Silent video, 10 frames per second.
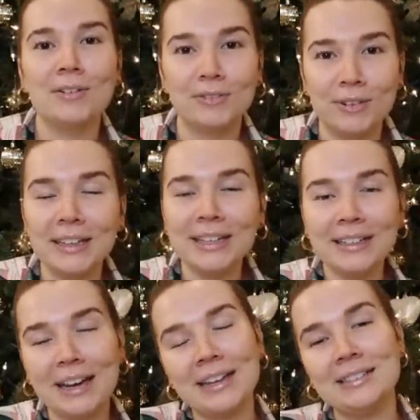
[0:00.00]
really
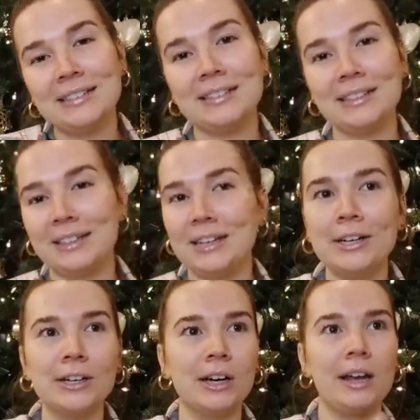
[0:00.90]
nice
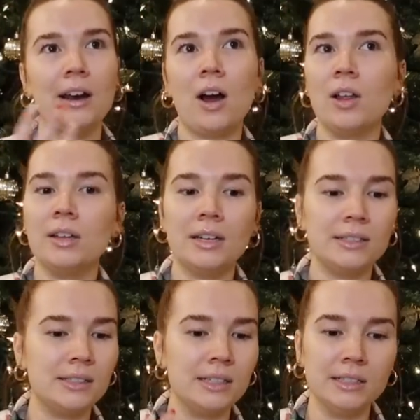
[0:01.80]
year and holiday
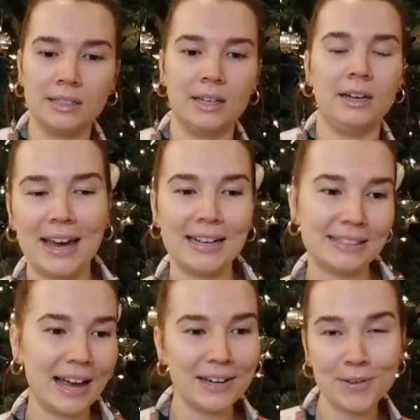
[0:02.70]
season. And it's
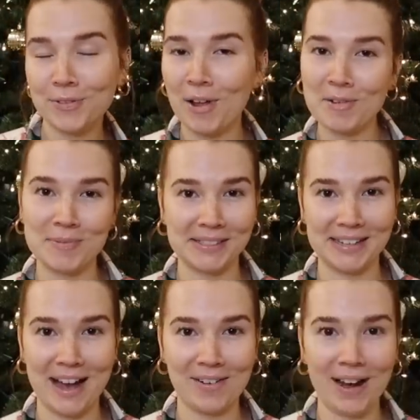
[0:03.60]
the end of Vlogmas
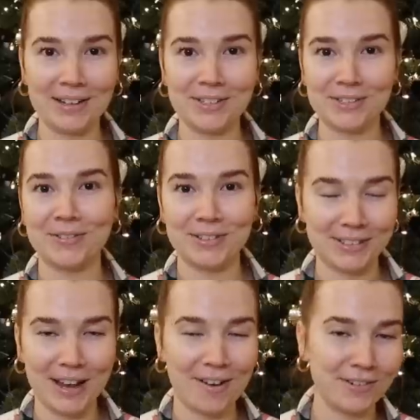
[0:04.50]
now. I just want
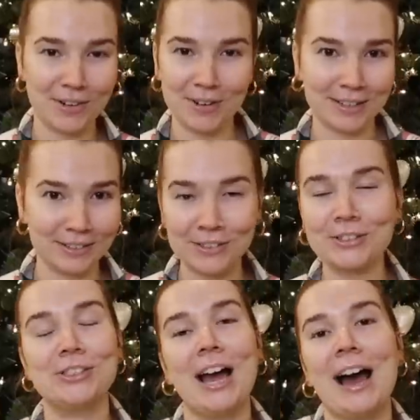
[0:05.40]
to have a quick little
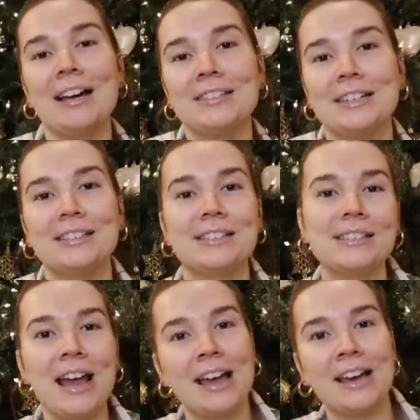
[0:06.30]
chat and
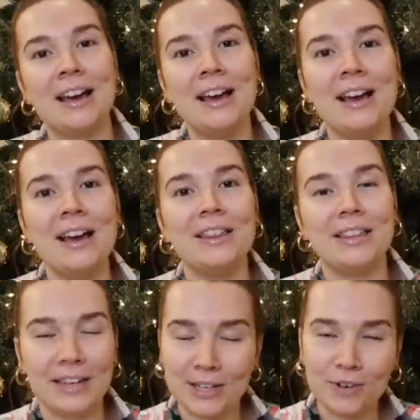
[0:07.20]
say
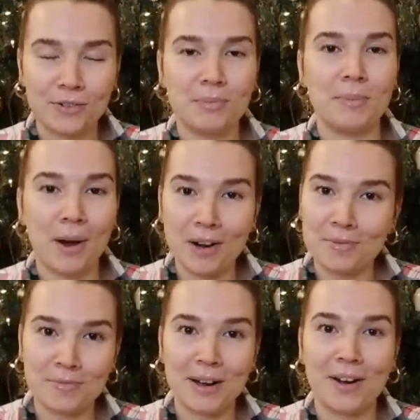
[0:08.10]
thank you from the bottom
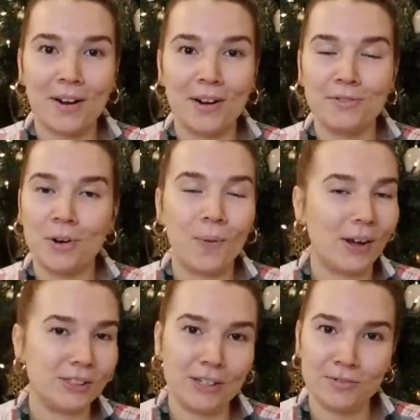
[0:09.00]
of my heart for
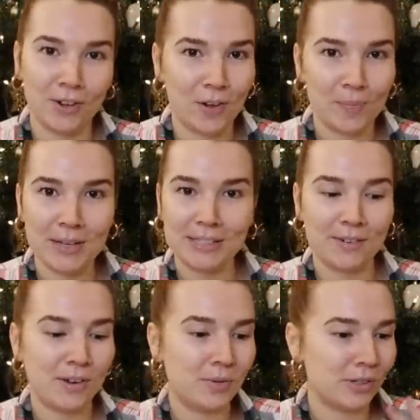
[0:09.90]
watching Vlogmas.
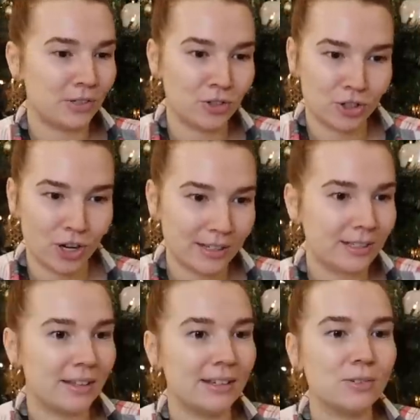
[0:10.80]
If it was
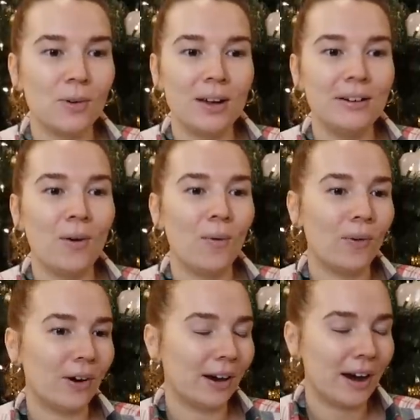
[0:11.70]
just this one
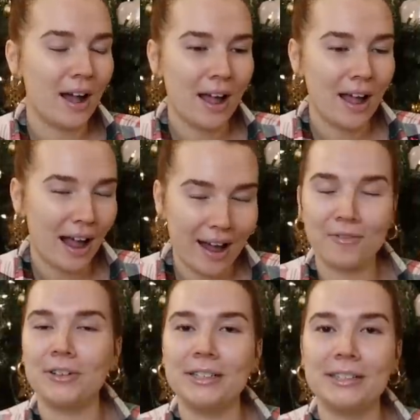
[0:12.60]
or
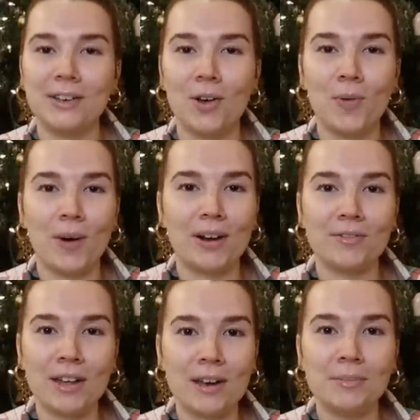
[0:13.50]
every single one
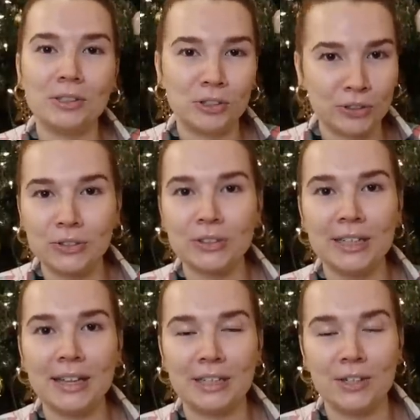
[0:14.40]
of them,
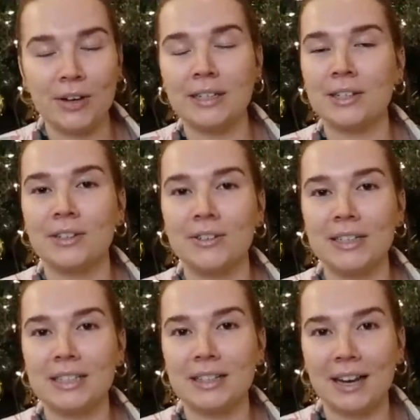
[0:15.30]
truly, like, you guys are the
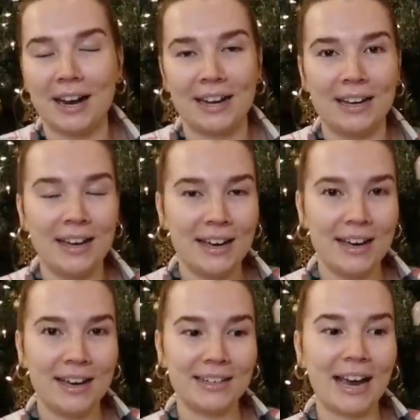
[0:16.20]
reason that I
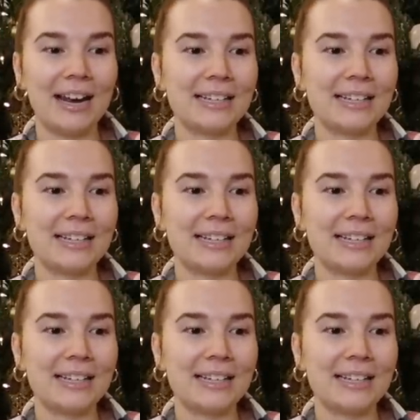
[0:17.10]
get